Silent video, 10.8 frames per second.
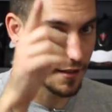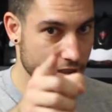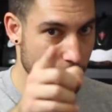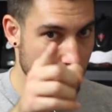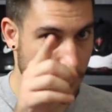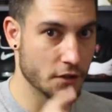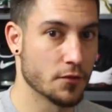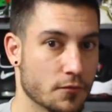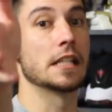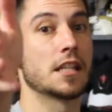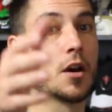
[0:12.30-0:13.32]
this one's for you.
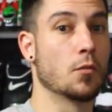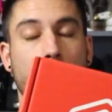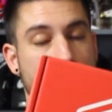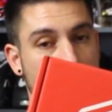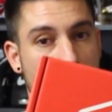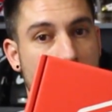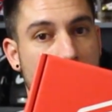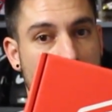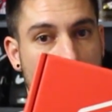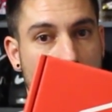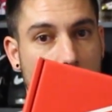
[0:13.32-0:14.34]
Let's go. Brand new
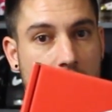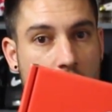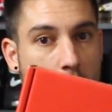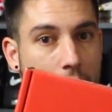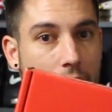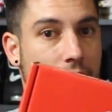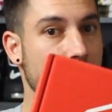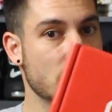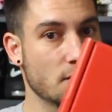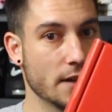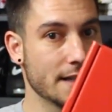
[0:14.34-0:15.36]
sneaker box, co box.
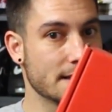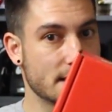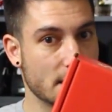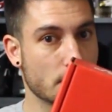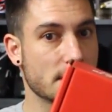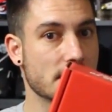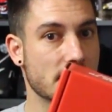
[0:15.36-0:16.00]
Let's go ahead and see what's